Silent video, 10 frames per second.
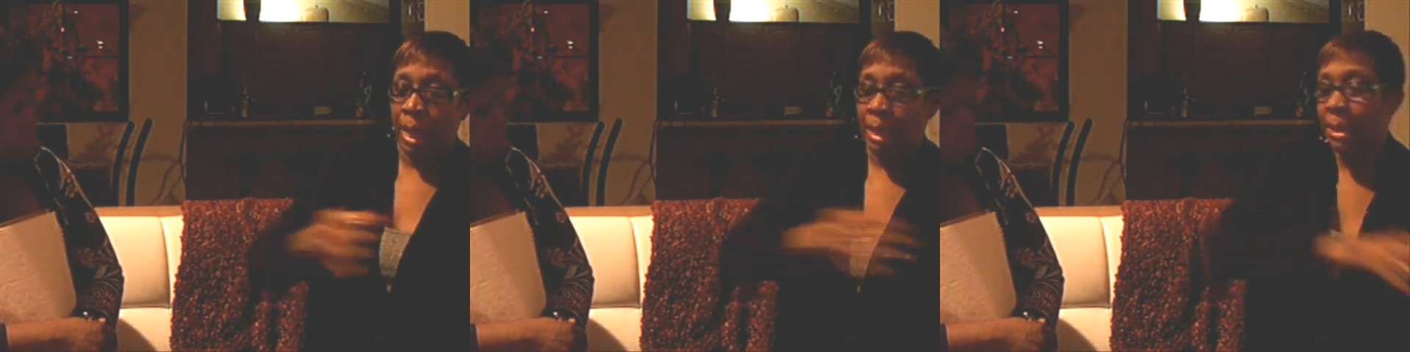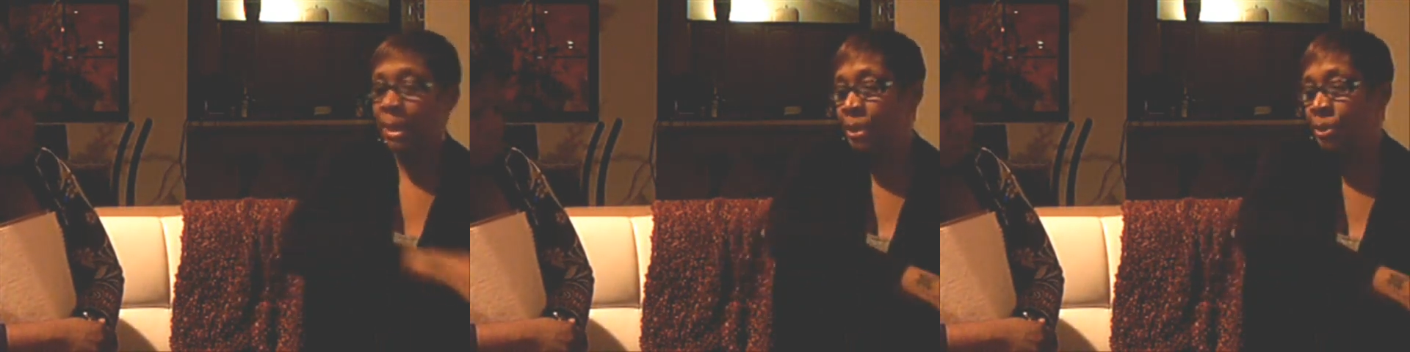
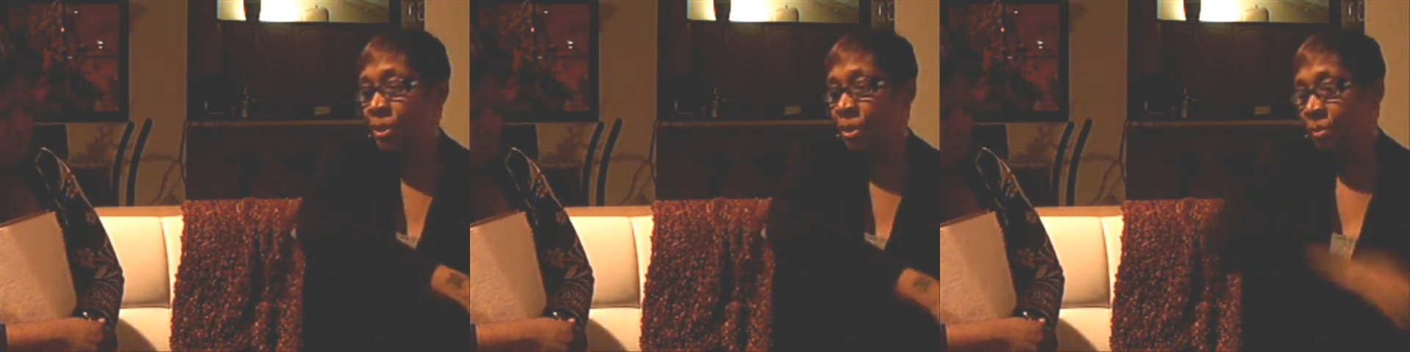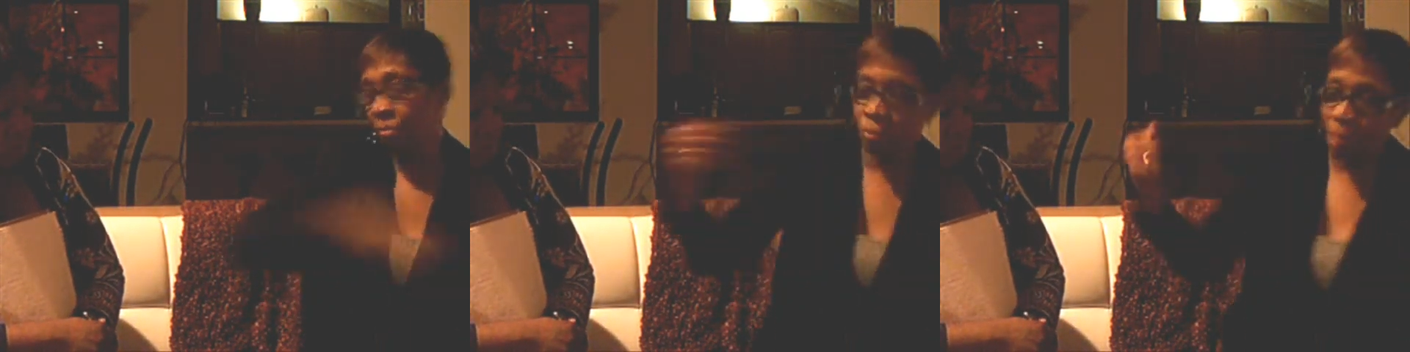and he
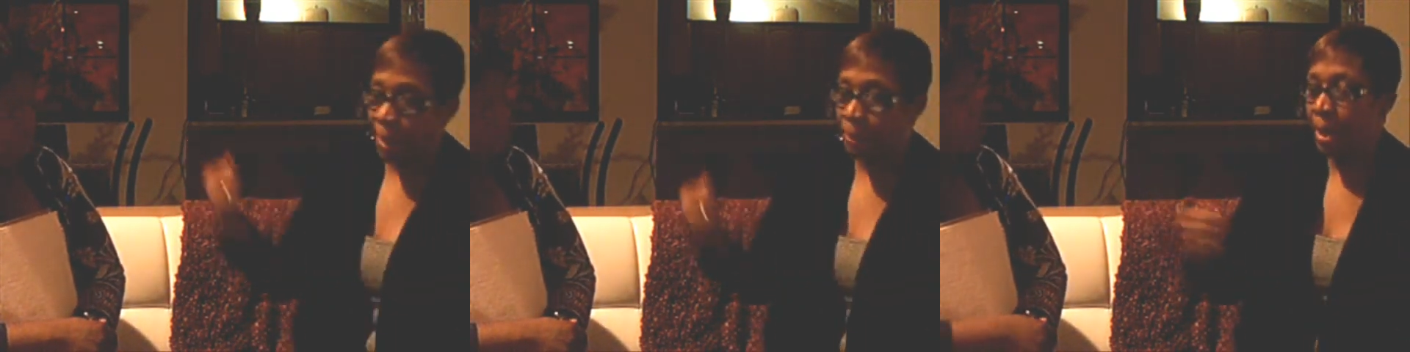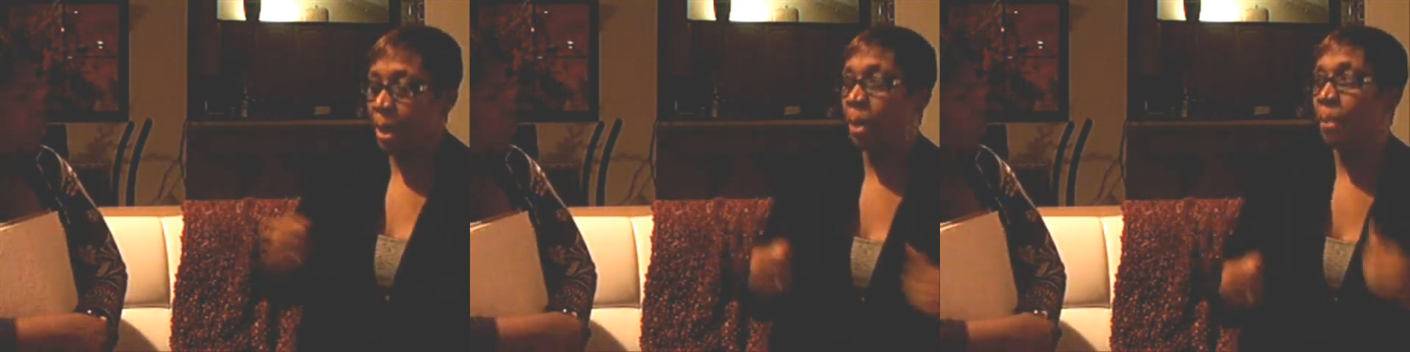just grabbed
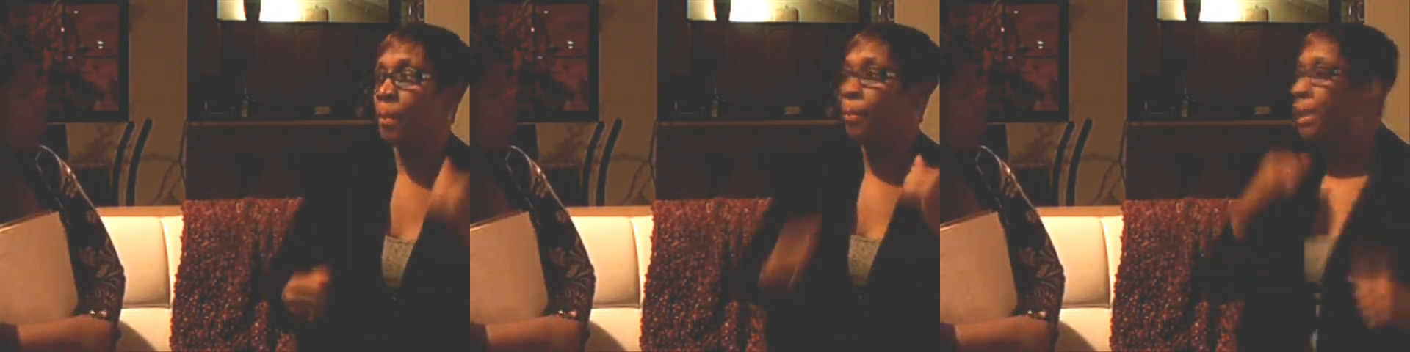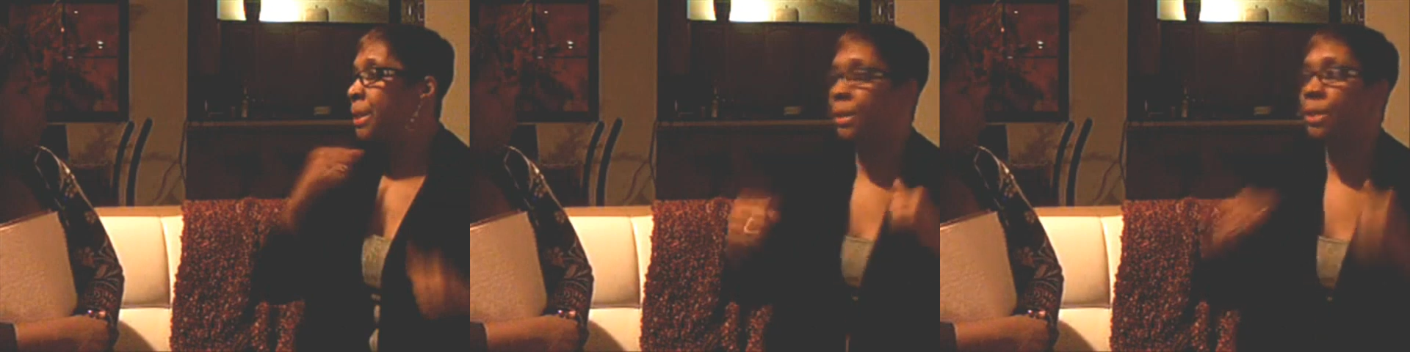me up, and we
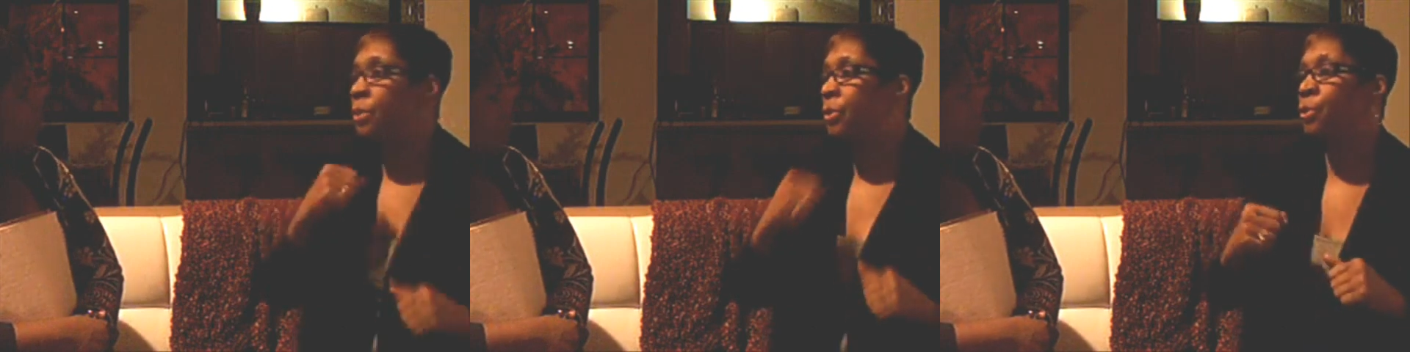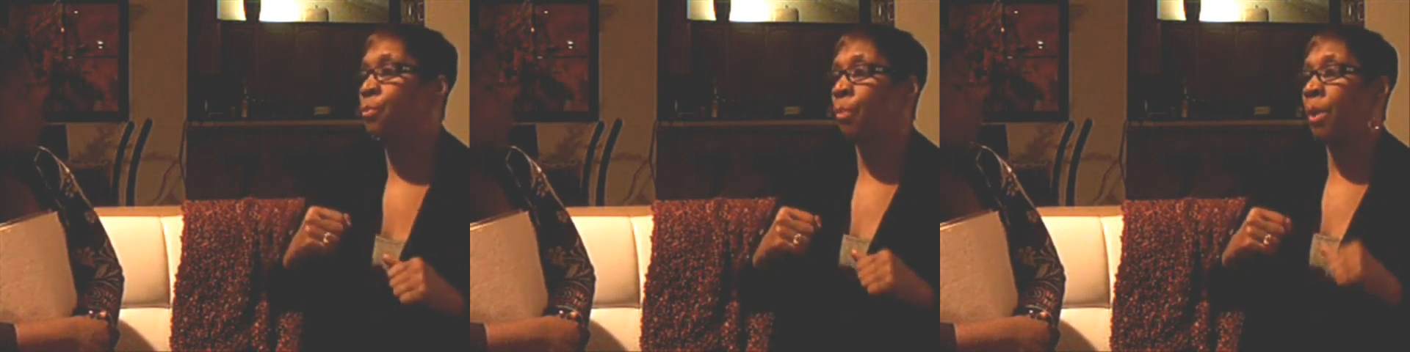continued
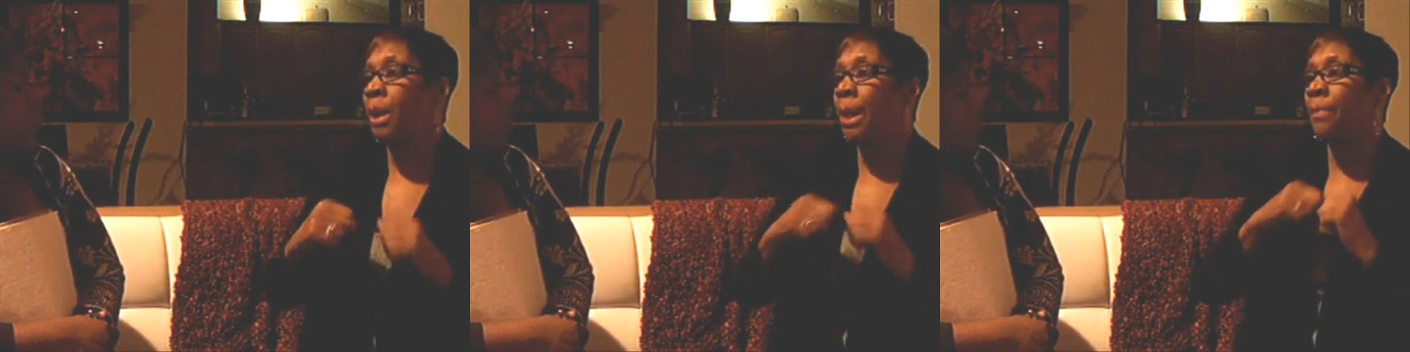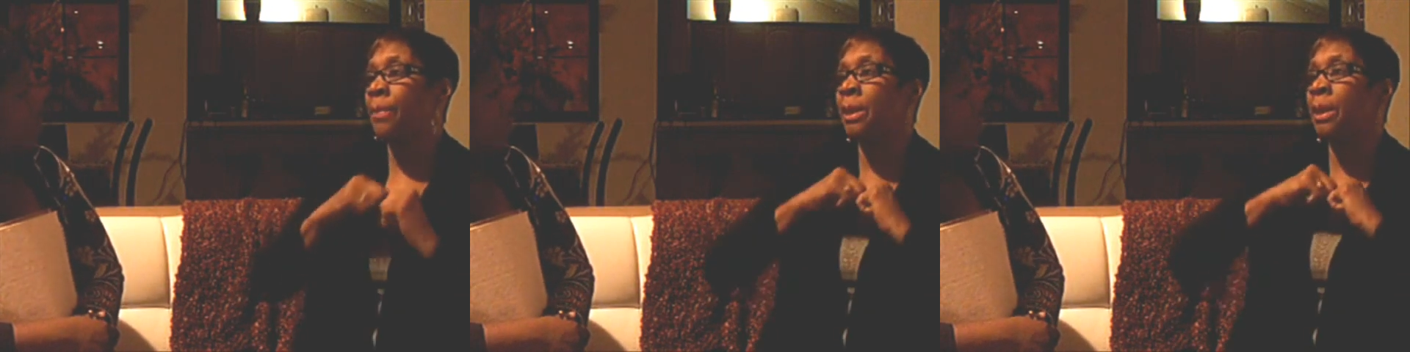to run,
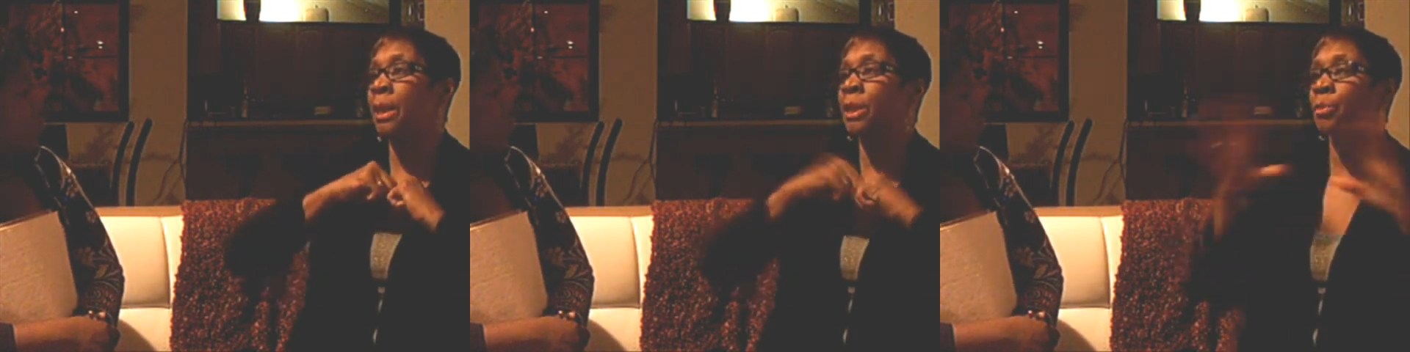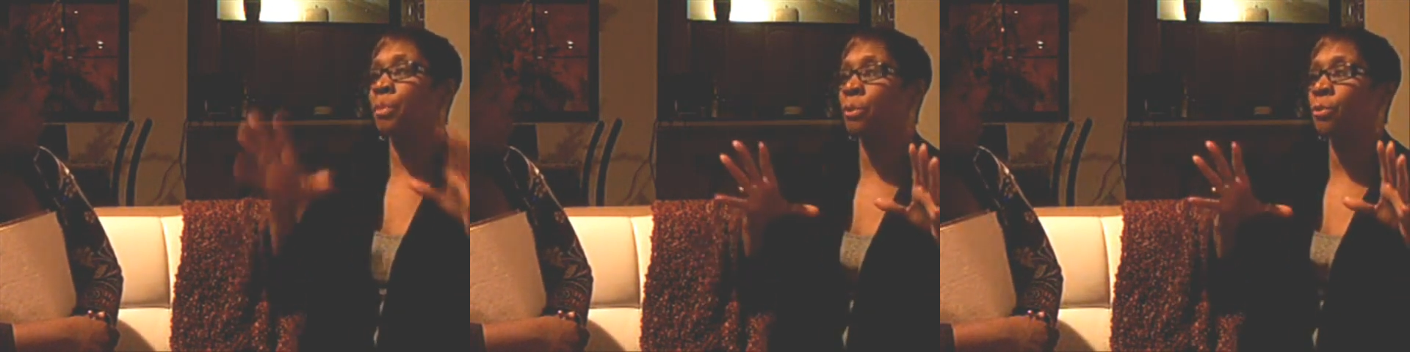and then the
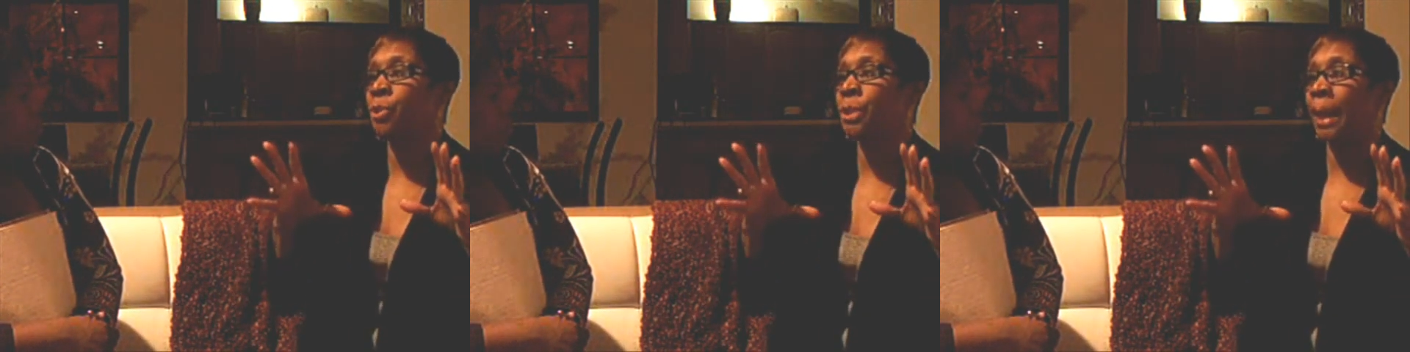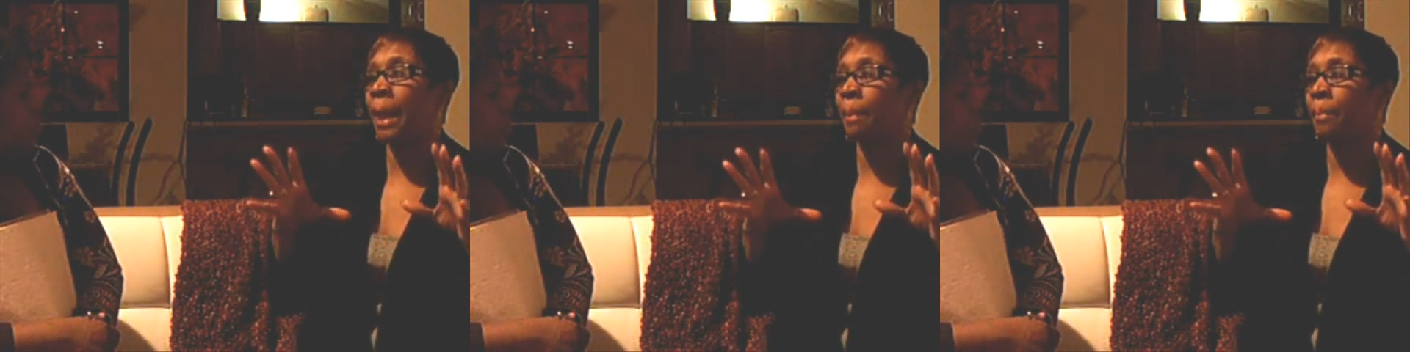explosion
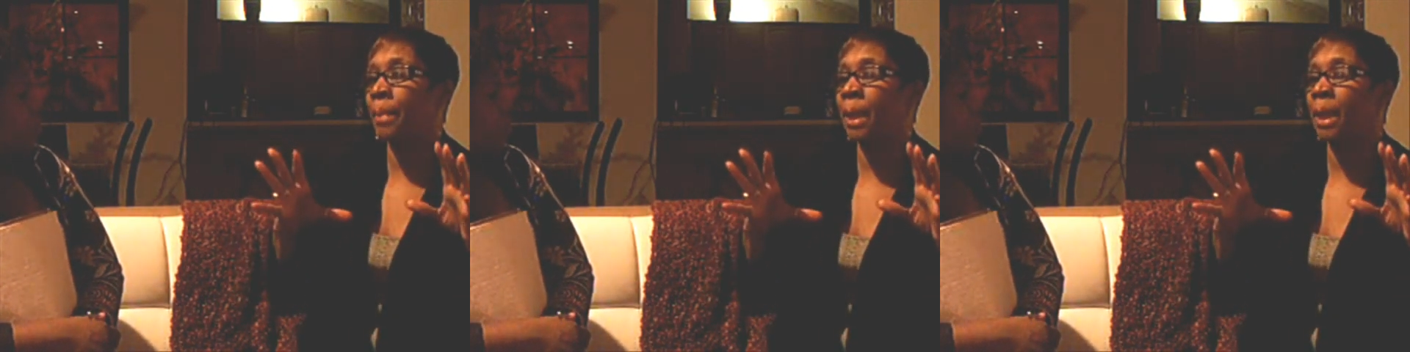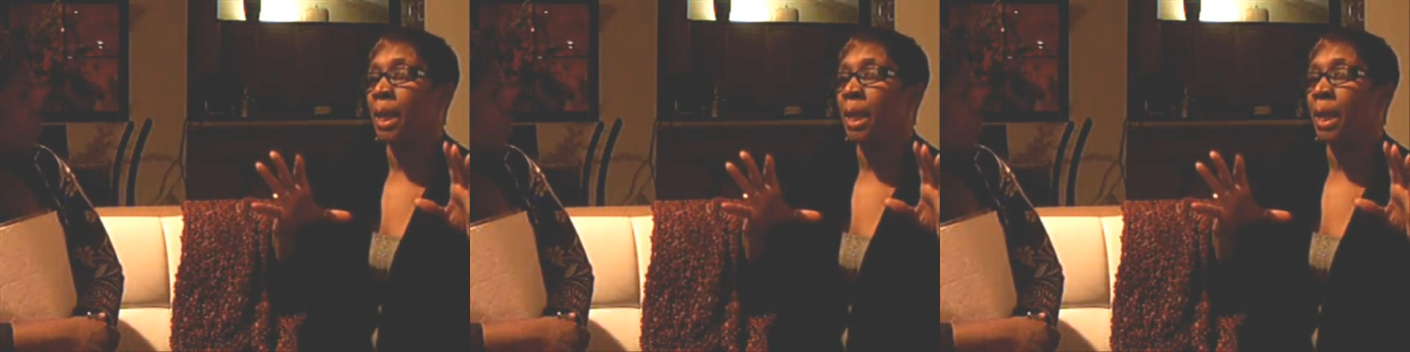happened,